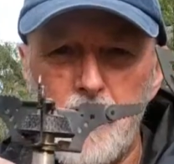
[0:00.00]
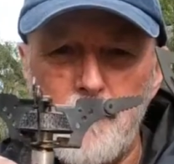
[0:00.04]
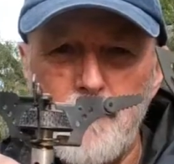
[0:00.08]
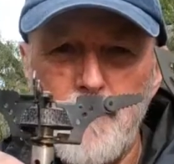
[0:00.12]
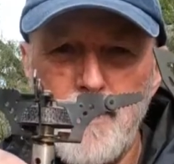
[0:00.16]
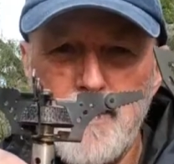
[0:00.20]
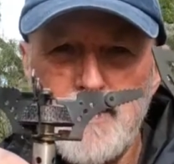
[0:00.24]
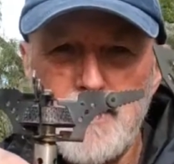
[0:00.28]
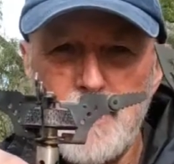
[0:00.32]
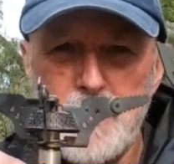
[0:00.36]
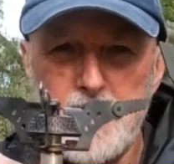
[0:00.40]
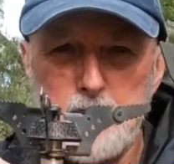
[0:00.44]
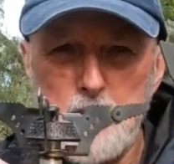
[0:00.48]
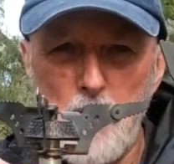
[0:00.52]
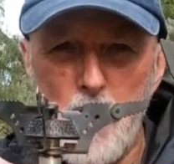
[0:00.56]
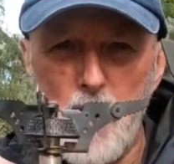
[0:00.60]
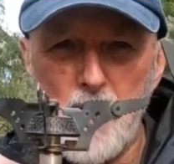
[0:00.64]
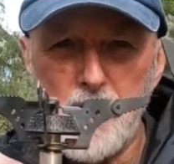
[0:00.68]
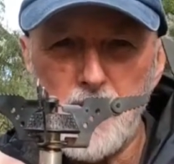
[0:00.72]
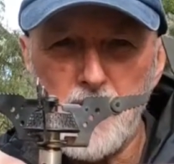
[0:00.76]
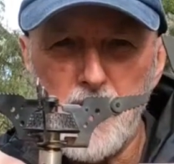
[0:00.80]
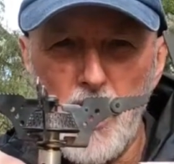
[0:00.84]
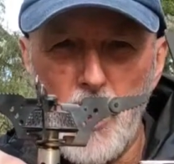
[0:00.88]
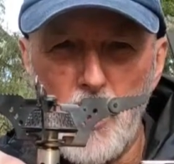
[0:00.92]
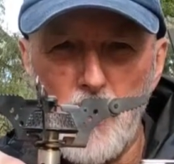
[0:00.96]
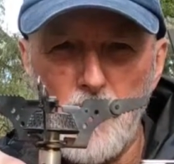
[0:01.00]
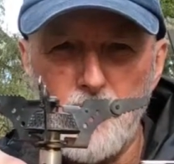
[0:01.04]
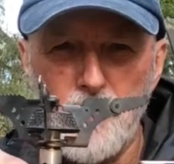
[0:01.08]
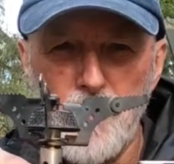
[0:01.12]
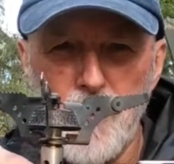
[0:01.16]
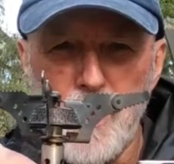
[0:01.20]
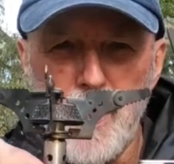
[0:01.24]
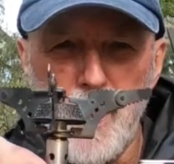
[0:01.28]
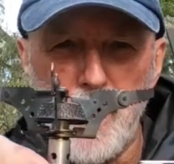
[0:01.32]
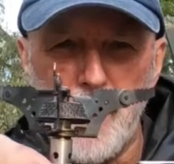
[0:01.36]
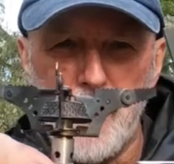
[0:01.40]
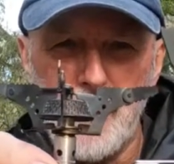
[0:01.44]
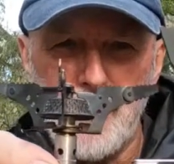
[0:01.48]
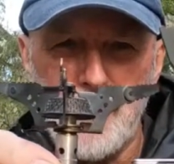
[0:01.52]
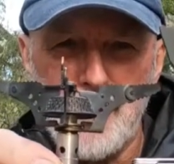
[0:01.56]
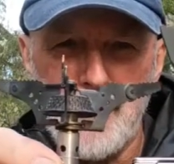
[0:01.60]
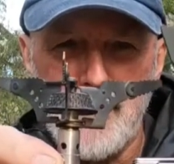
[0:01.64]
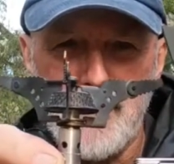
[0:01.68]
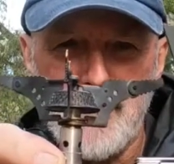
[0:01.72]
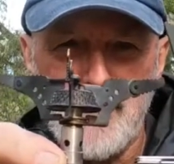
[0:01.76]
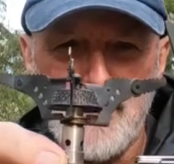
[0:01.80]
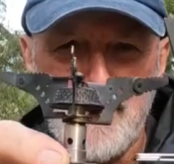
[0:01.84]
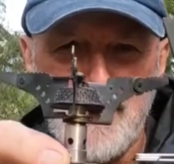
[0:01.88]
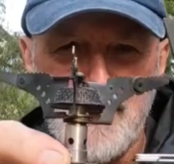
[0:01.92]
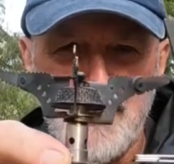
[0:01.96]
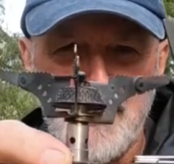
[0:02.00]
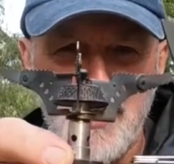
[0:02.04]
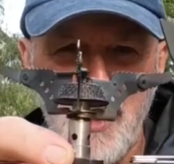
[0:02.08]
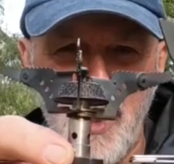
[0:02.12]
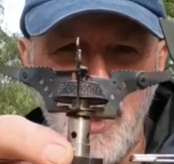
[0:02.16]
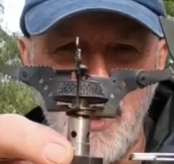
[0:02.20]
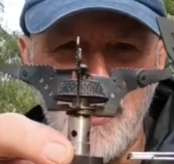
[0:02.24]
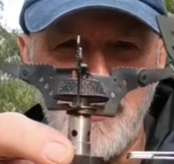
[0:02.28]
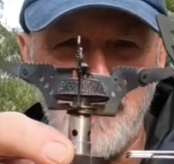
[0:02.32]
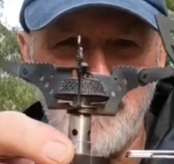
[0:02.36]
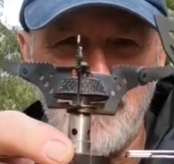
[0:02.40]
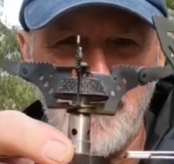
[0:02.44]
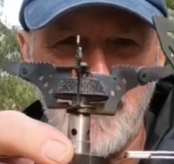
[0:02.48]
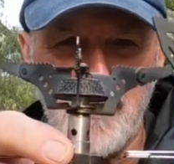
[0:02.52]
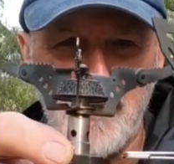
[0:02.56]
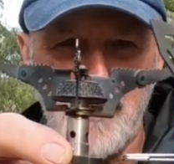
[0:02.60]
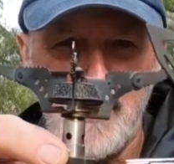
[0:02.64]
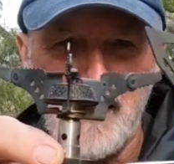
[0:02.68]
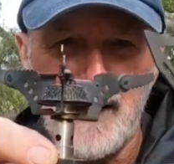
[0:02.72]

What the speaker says: And this is my Kavir stove.